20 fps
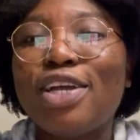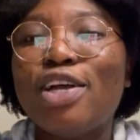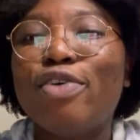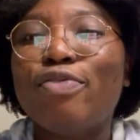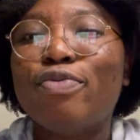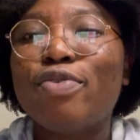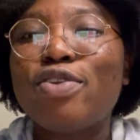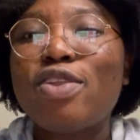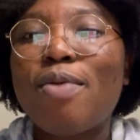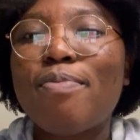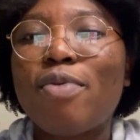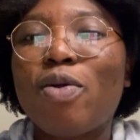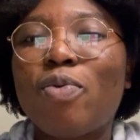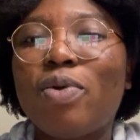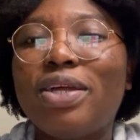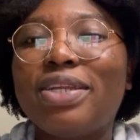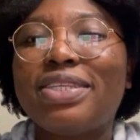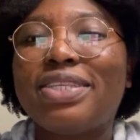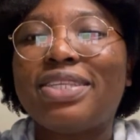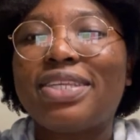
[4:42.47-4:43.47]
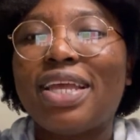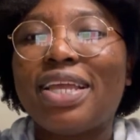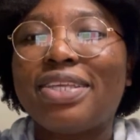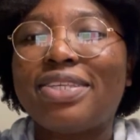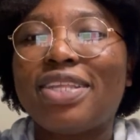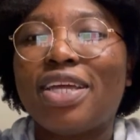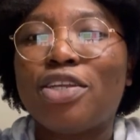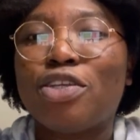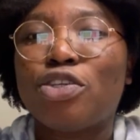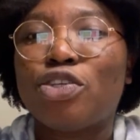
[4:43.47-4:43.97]
Rule number 1 says
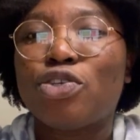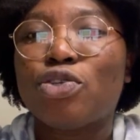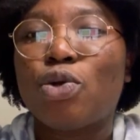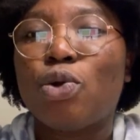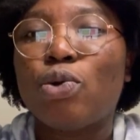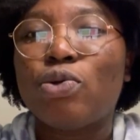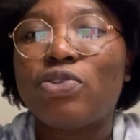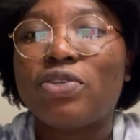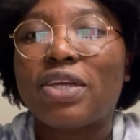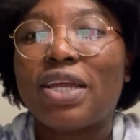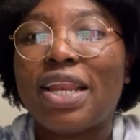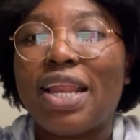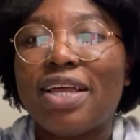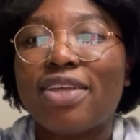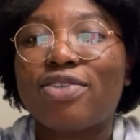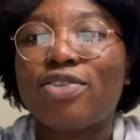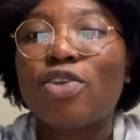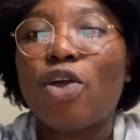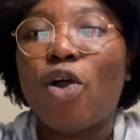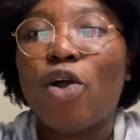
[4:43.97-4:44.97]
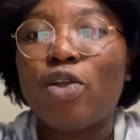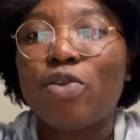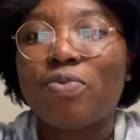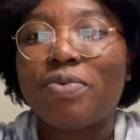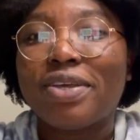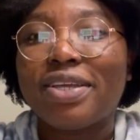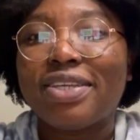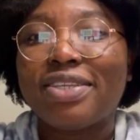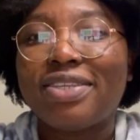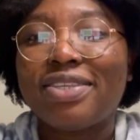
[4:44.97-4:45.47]
that you should go to class
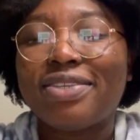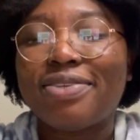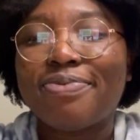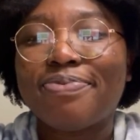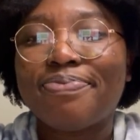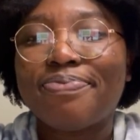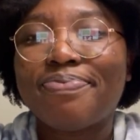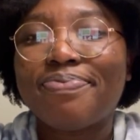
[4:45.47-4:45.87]
always.